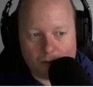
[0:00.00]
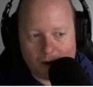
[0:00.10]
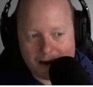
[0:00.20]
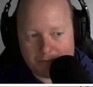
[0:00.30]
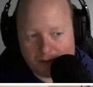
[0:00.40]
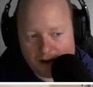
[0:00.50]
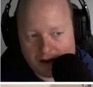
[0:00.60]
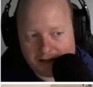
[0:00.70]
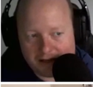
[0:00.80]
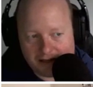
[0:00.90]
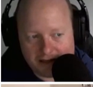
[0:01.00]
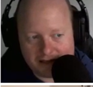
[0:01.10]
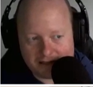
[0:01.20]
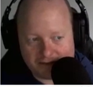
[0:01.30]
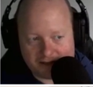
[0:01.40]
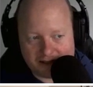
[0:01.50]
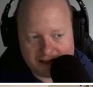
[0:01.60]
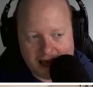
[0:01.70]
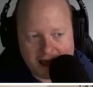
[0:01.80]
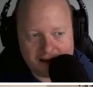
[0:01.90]
wait block, and stuff like
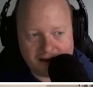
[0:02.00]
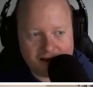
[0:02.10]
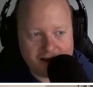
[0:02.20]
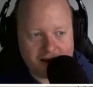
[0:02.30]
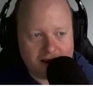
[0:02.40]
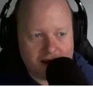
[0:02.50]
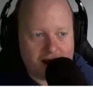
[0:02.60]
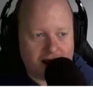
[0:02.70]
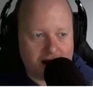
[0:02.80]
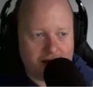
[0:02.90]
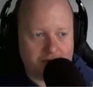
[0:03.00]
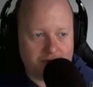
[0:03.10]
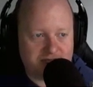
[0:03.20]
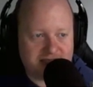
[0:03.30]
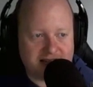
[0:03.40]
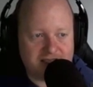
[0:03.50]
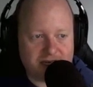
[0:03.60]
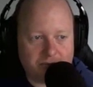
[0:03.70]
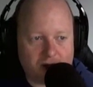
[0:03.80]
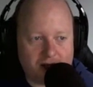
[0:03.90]
that.
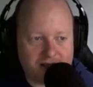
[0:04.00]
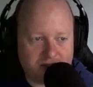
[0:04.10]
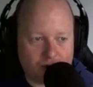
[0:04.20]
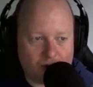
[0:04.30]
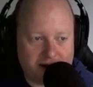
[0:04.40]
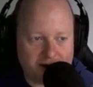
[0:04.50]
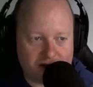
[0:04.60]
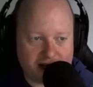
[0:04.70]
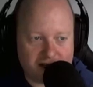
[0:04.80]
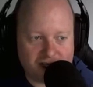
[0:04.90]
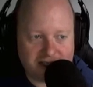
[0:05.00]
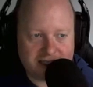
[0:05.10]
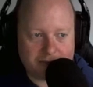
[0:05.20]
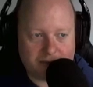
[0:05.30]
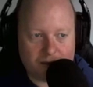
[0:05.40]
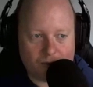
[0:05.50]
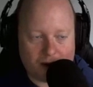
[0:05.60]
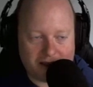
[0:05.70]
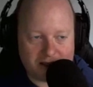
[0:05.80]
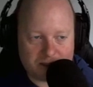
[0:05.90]
Sensing blocks, so when you're touching something,
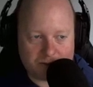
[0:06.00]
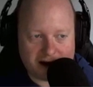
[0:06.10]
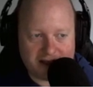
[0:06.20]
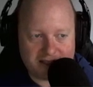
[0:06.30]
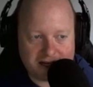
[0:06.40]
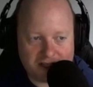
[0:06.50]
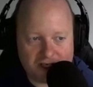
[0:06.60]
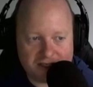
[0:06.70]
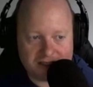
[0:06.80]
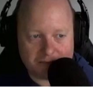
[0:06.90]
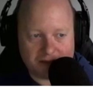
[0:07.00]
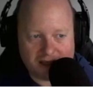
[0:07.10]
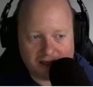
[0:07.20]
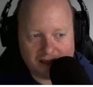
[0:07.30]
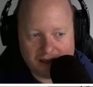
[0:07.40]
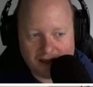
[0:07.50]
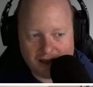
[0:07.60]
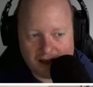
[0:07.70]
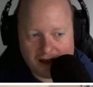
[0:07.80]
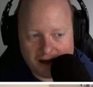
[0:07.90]
when the sprite is touching something,
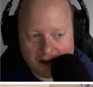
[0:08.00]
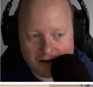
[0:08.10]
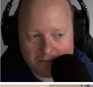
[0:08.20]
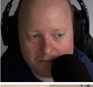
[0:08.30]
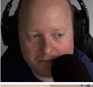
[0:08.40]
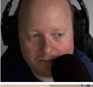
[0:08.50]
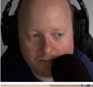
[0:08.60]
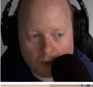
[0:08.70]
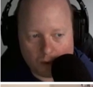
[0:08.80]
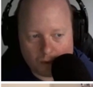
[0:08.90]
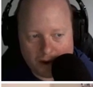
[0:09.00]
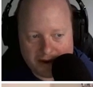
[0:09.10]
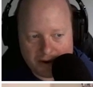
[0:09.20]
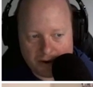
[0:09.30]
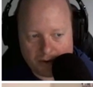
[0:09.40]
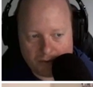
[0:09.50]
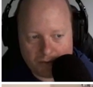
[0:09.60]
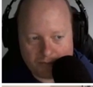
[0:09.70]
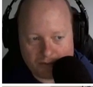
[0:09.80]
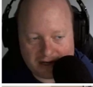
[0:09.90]
or when you
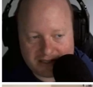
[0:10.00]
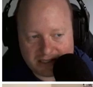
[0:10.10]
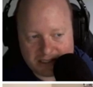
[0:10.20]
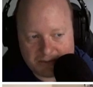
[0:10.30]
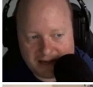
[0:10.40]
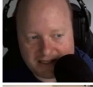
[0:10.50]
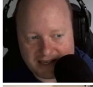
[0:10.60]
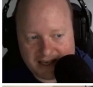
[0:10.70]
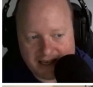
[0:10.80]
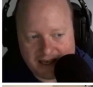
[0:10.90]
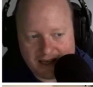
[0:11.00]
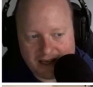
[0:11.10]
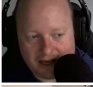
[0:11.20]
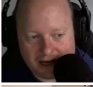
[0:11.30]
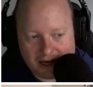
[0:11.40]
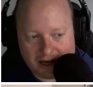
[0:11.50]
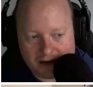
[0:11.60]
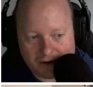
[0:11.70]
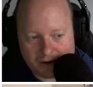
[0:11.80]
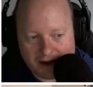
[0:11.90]
press the space key,
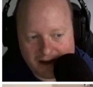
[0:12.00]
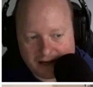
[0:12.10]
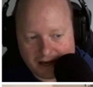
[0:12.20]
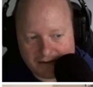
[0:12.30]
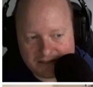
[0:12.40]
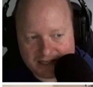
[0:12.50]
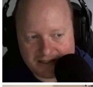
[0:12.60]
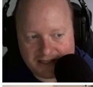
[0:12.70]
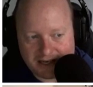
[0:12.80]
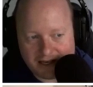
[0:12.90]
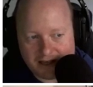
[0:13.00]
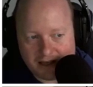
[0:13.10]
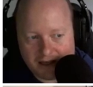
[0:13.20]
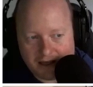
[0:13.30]
or any kind of sensing.